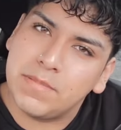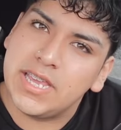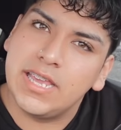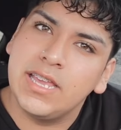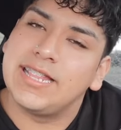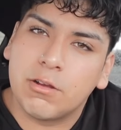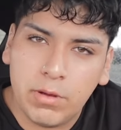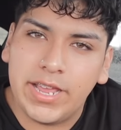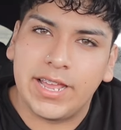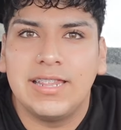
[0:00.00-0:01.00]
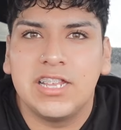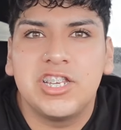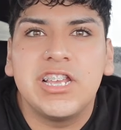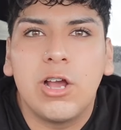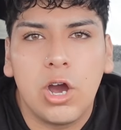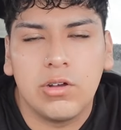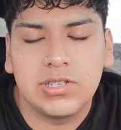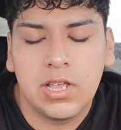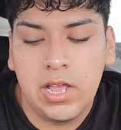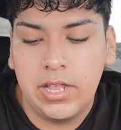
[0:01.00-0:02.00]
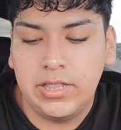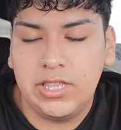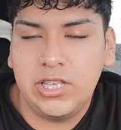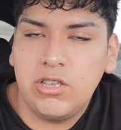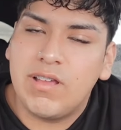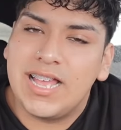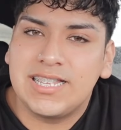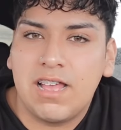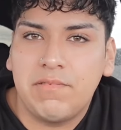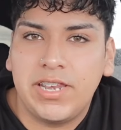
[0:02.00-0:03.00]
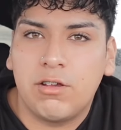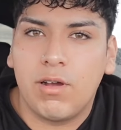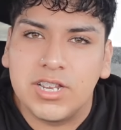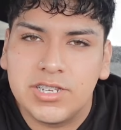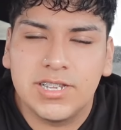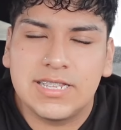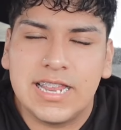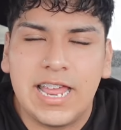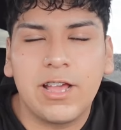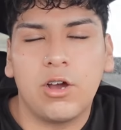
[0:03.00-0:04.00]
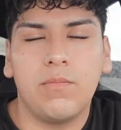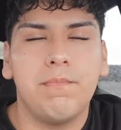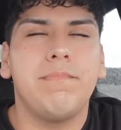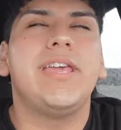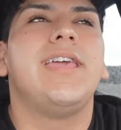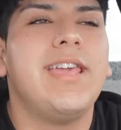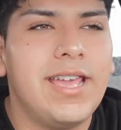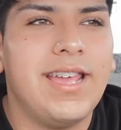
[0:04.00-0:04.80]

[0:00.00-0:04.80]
me, and I quit. And then she goes, do you guys have any questions? And I go, me.